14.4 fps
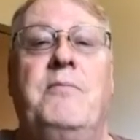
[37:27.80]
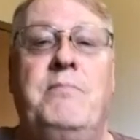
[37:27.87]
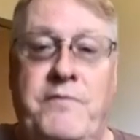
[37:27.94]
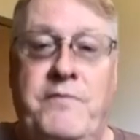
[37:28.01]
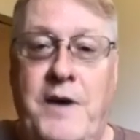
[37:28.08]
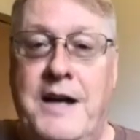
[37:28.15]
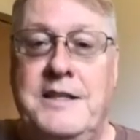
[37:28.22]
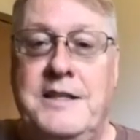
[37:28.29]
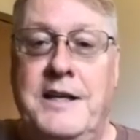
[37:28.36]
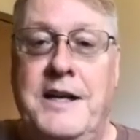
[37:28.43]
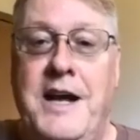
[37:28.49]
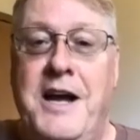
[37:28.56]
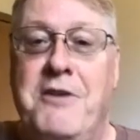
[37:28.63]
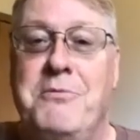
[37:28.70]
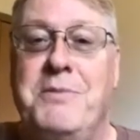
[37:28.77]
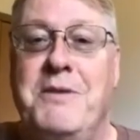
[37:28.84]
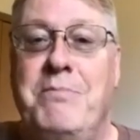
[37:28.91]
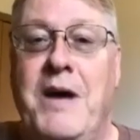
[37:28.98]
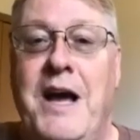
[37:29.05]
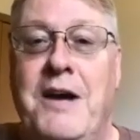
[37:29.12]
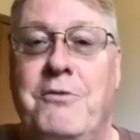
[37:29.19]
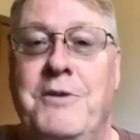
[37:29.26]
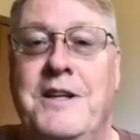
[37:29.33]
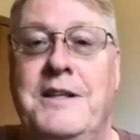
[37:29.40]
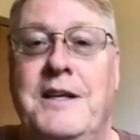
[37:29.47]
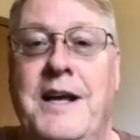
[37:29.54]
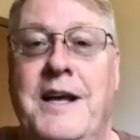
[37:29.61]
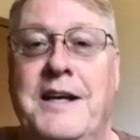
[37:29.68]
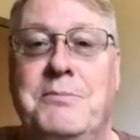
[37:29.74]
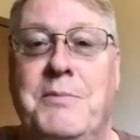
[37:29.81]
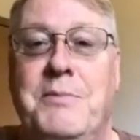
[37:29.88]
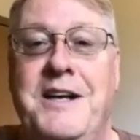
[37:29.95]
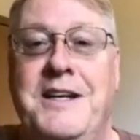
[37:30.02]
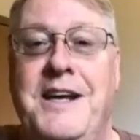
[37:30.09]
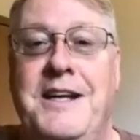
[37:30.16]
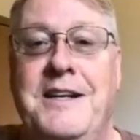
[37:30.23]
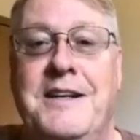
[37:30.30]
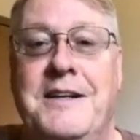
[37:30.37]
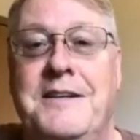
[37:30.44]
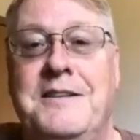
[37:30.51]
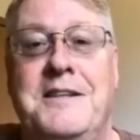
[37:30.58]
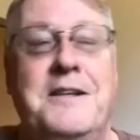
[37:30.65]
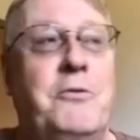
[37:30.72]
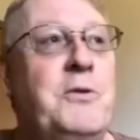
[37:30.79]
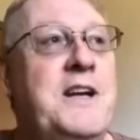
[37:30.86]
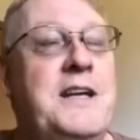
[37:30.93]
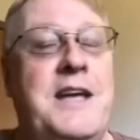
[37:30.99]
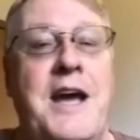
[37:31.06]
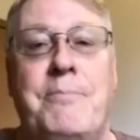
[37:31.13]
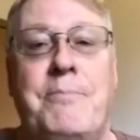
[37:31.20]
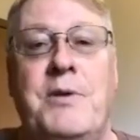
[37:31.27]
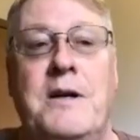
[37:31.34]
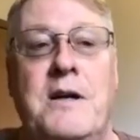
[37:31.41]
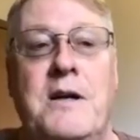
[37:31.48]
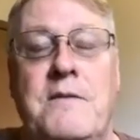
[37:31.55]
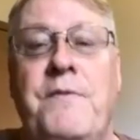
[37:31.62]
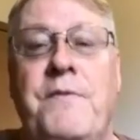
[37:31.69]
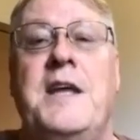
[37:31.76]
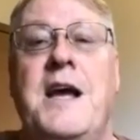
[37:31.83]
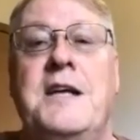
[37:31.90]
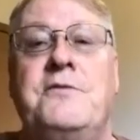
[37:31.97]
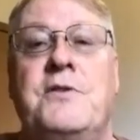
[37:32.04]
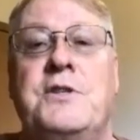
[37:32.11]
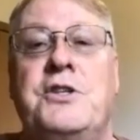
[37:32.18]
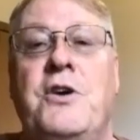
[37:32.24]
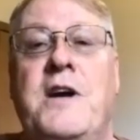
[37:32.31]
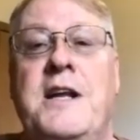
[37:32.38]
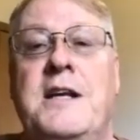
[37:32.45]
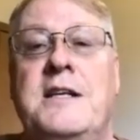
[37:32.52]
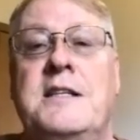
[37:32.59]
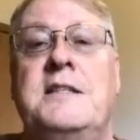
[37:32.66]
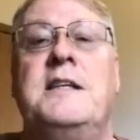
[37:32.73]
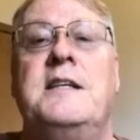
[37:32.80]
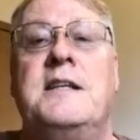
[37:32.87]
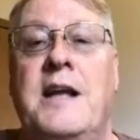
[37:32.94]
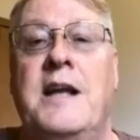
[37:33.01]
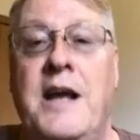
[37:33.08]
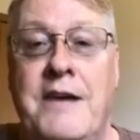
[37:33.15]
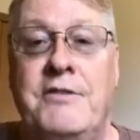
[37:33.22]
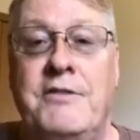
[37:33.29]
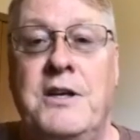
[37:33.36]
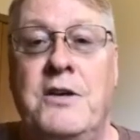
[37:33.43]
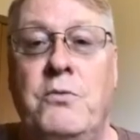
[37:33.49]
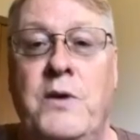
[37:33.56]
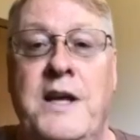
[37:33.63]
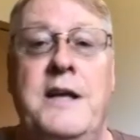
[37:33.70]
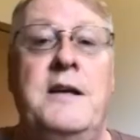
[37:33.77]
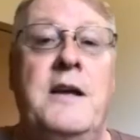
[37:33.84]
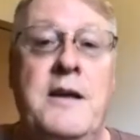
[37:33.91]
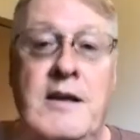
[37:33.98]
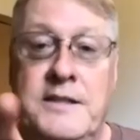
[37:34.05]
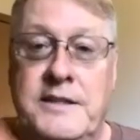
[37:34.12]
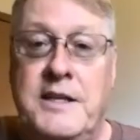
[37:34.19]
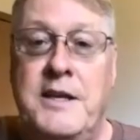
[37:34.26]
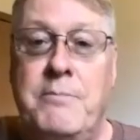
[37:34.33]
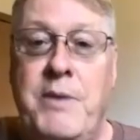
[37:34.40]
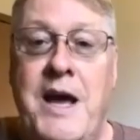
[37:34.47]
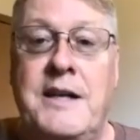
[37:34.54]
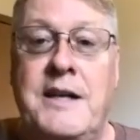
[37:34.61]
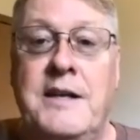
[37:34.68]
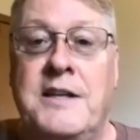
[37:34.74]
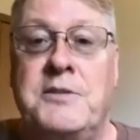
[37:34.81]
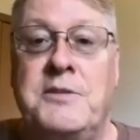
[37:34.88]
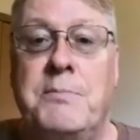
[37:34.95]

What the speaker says: Foxy and I will be back with you next Monday to recap it all. Thanks for joining us, and have a good week. See you back next